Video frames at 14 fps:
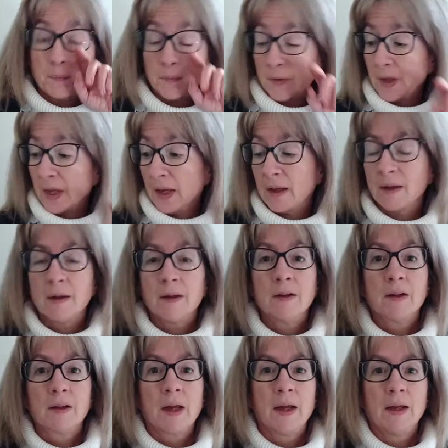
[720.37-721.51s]
yeah,
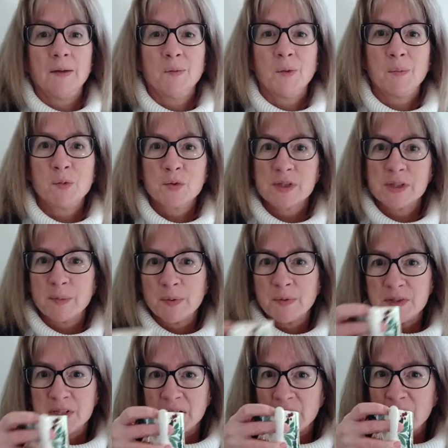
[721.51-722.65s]
okay, one more sip of
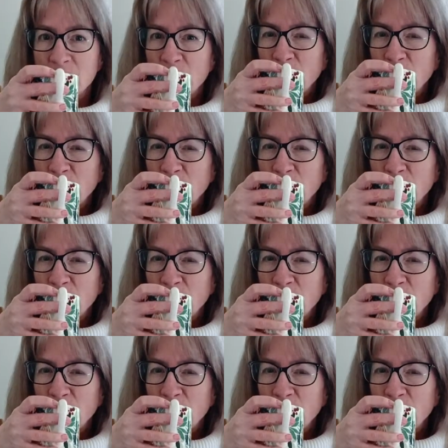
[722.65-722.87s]
tea.